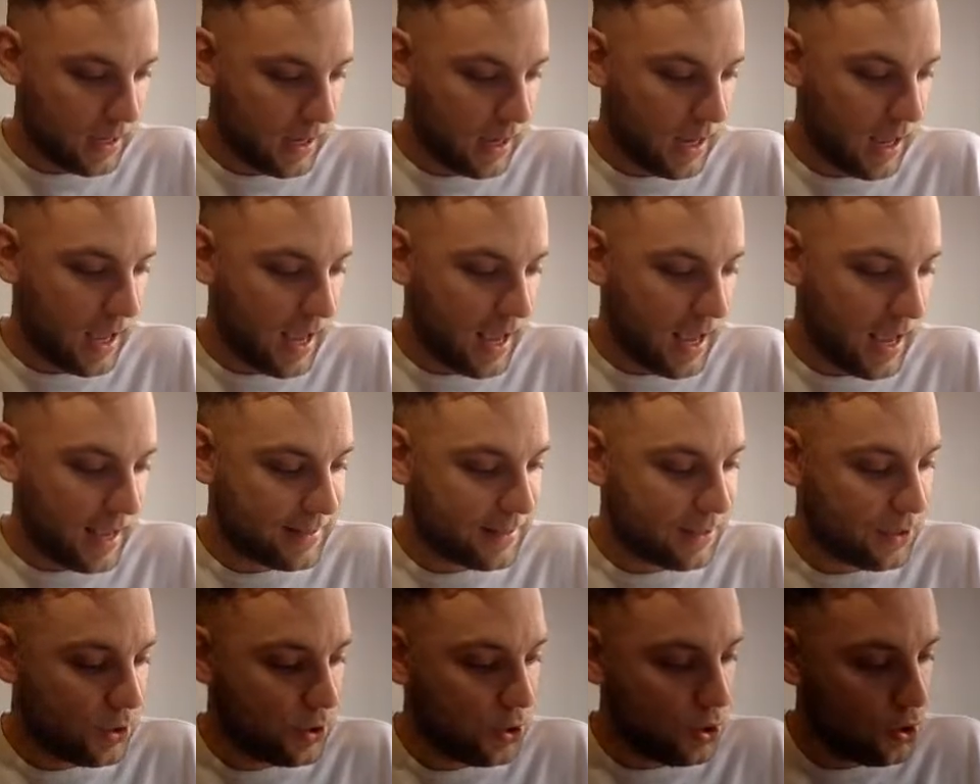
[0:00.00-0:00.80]

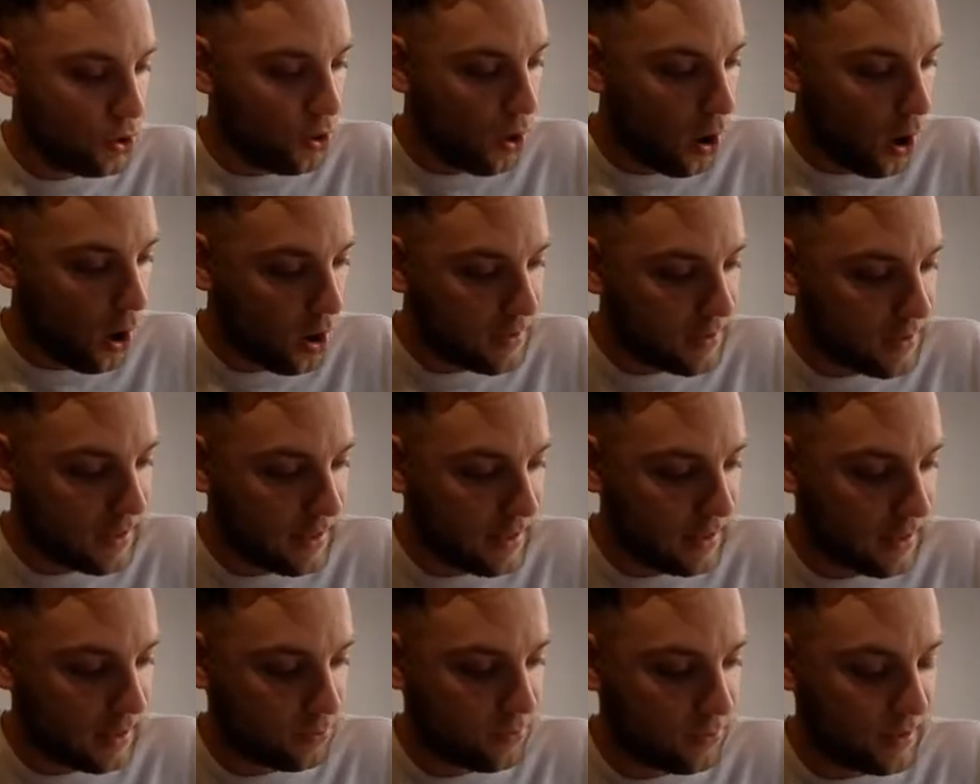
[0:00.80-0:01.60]
is not
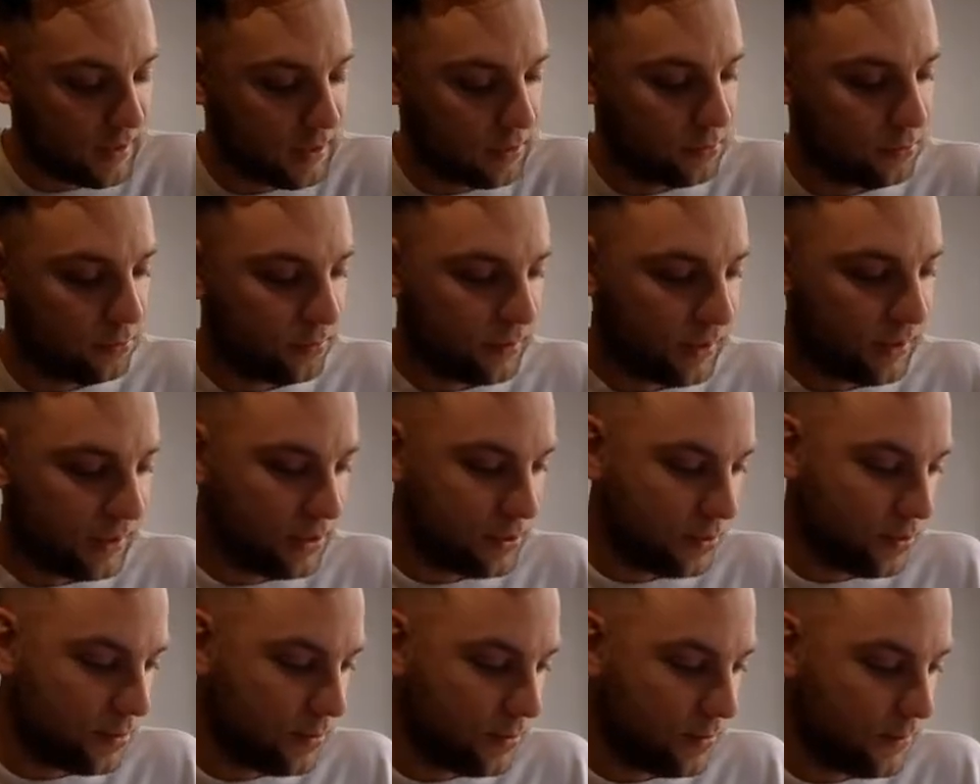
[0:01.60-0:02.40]
in the critical
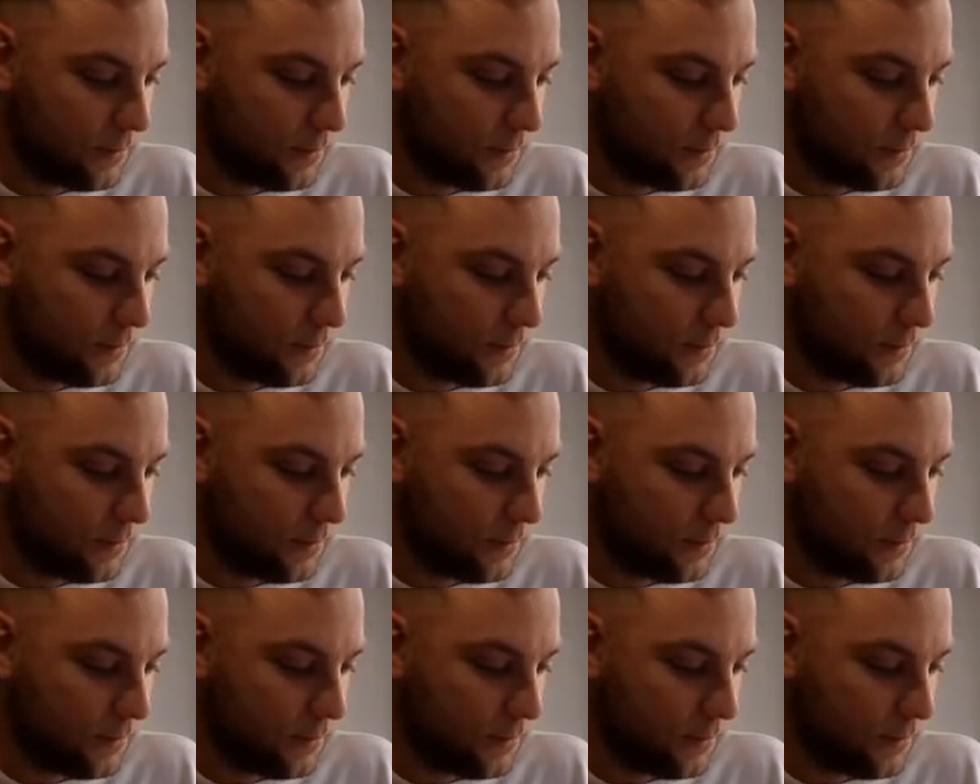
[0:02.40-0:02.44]
region.